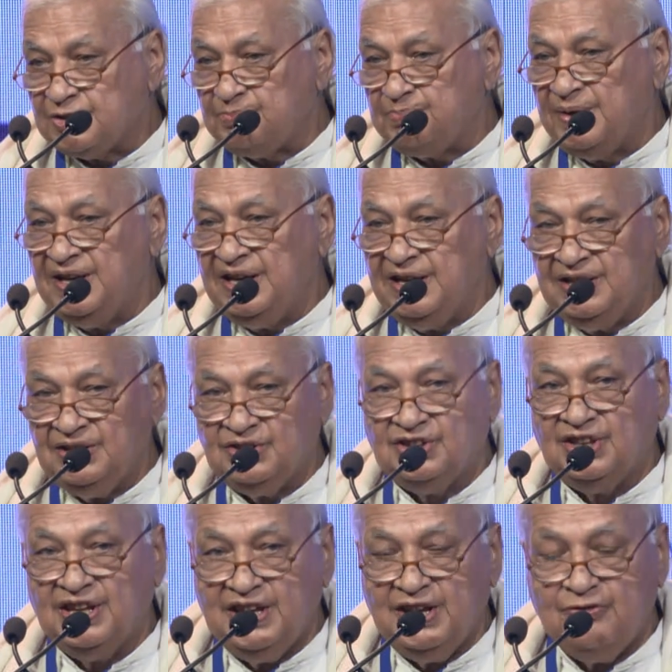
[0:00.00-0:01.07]
been
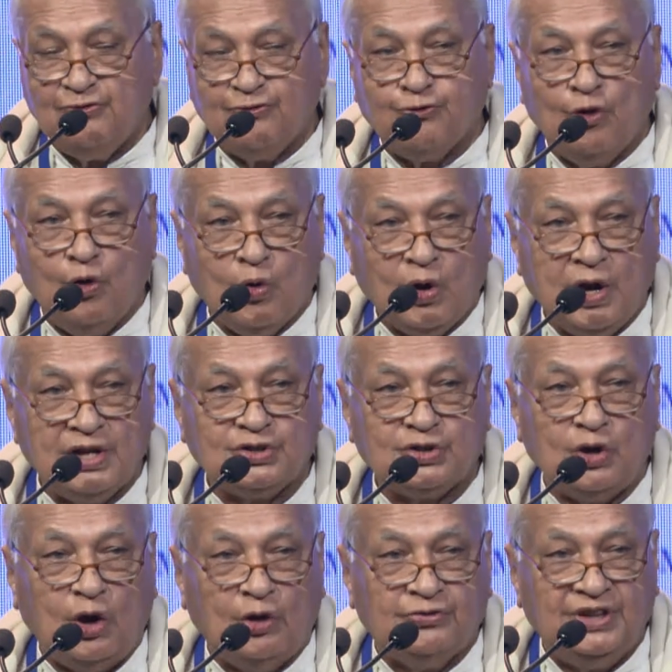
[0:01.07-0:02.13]
the focus
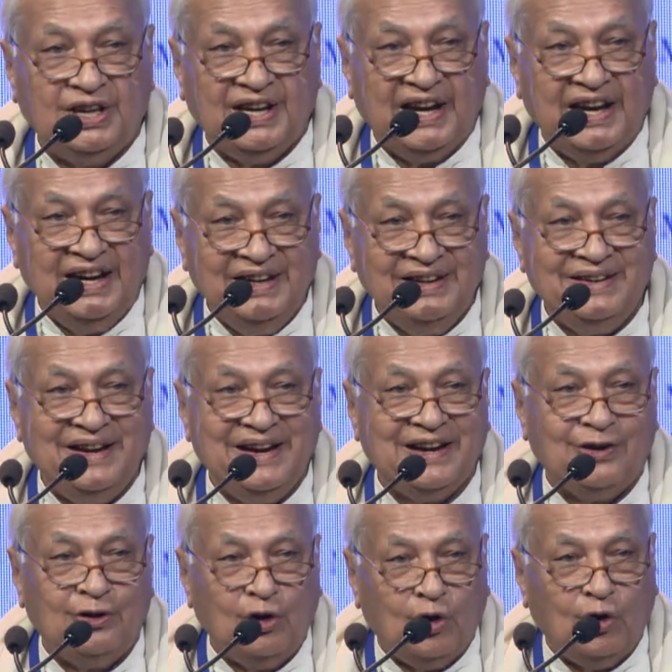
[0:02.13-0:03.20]
of the
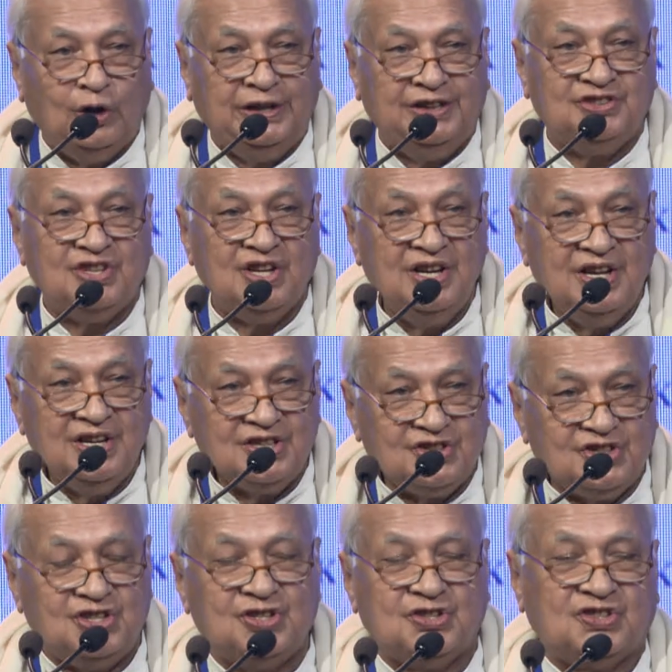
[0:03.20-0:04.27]
Indian knowledge
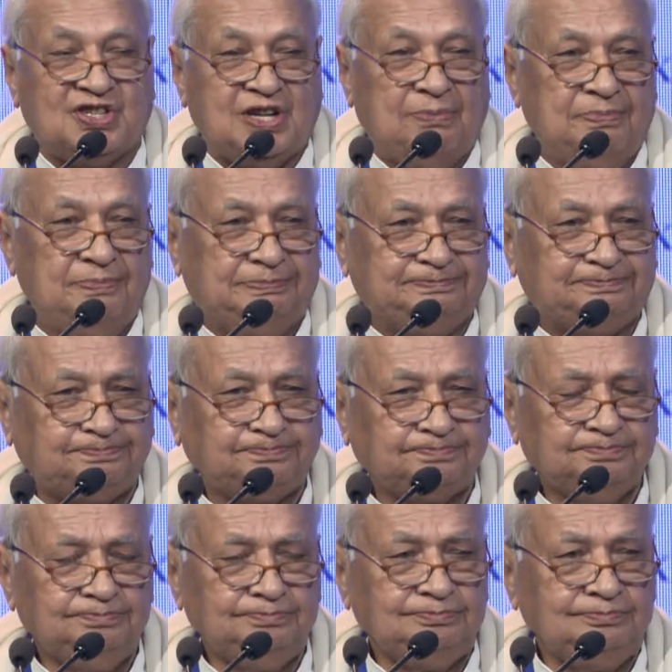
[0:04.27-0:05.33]
system.
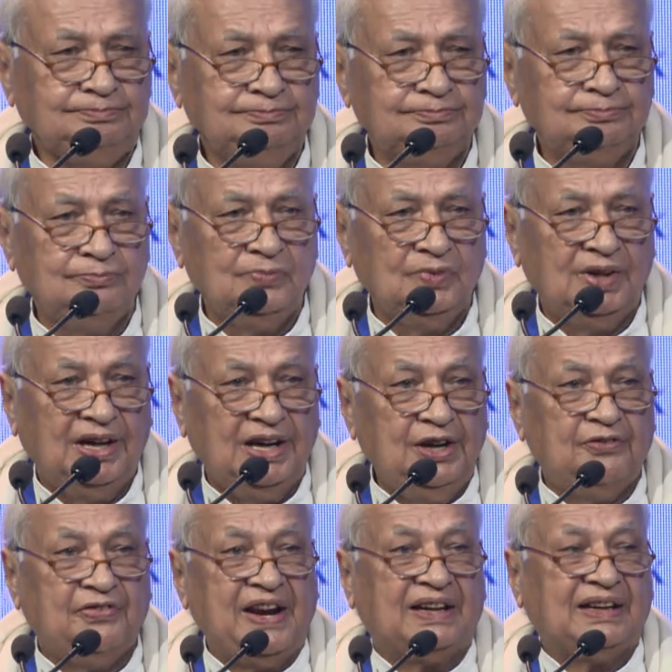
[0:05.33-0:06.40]
In
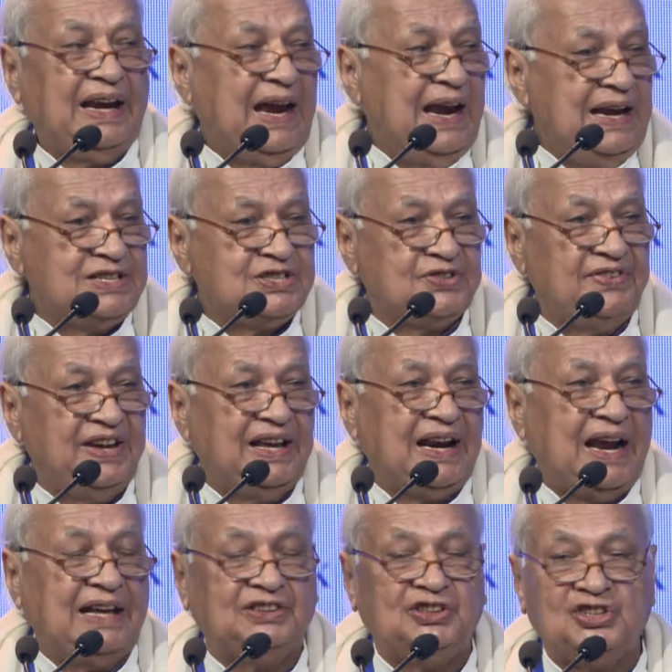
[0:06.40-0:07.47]
fact, elsewhere, Adi